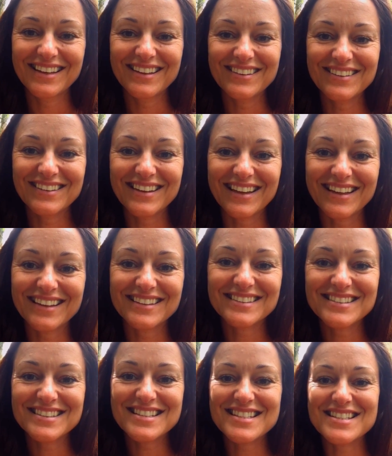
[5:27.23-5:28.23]

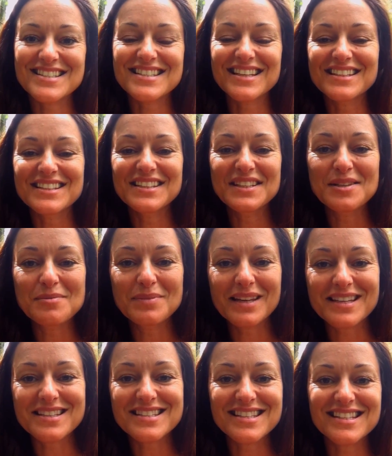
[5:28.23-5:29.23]
Okay, so sending you
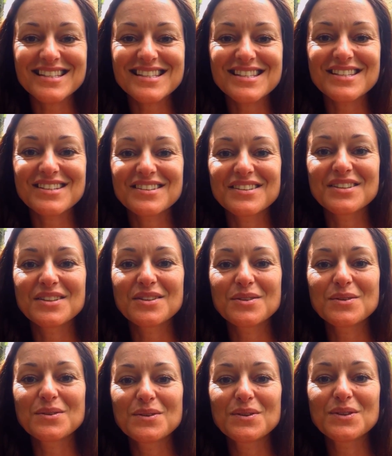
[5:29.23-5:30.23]
blessings to
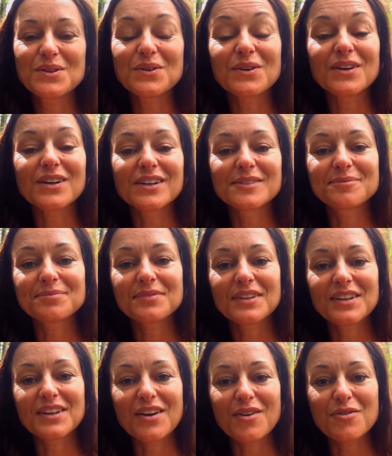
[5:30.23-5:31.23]
you, your,
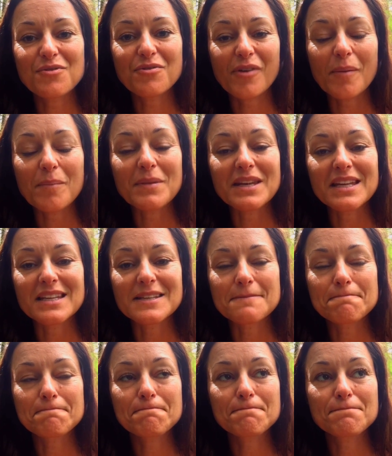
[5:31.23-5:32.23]
feminine